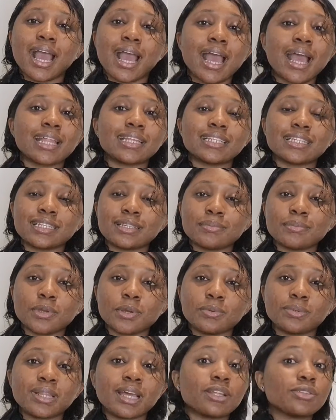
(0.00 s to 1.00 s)
an
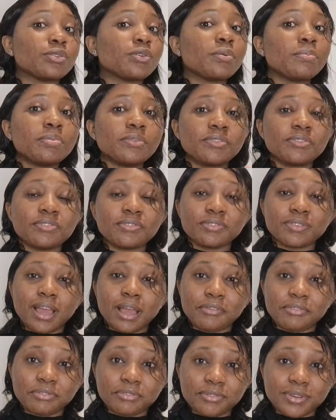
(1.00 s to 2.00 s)
email. Now don't be
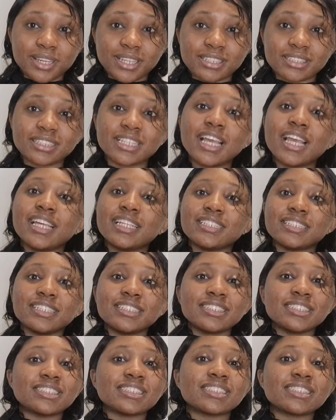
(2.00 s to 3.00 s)
afraid,
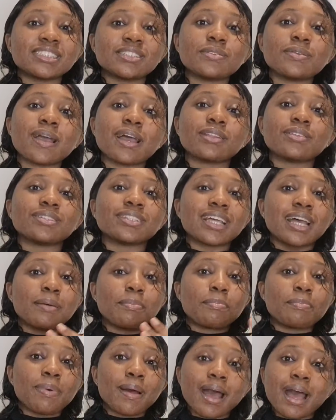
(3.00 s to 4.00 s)
this is still another
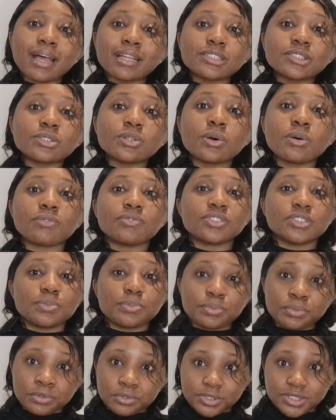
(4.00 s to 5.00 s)
part of the
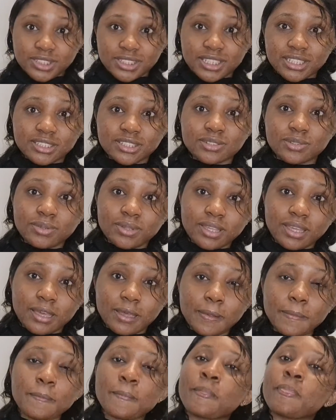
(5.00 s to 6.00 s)
process.
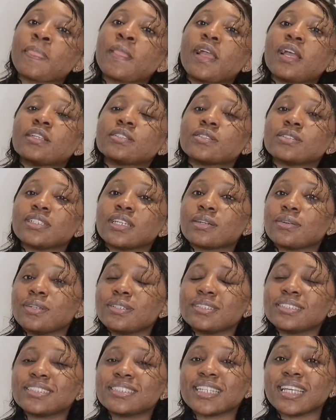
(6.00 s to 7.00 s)
Okay, so they're going
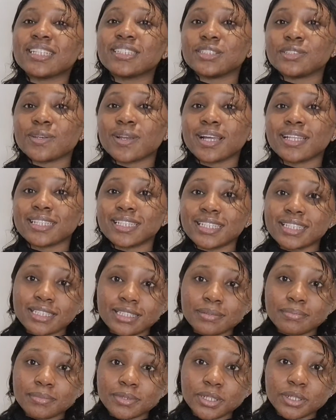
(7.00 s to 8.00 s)
to send you an
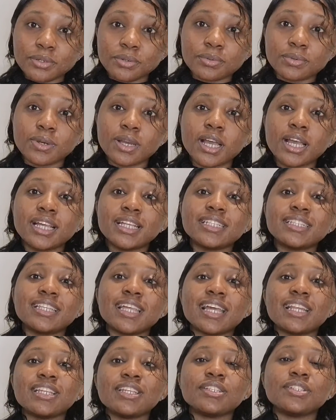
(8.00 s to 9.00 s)
email
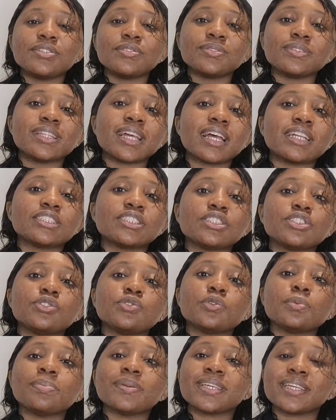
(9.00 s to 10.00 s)
telling you that you
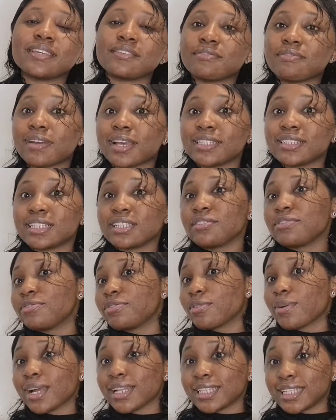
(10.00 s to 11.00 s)
will be invited
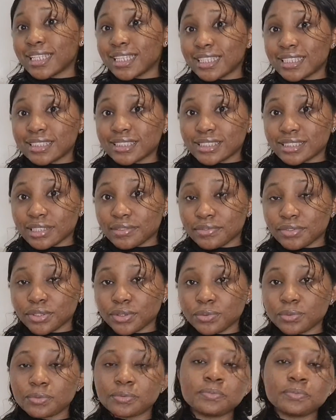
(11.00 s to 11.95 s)
for an interview.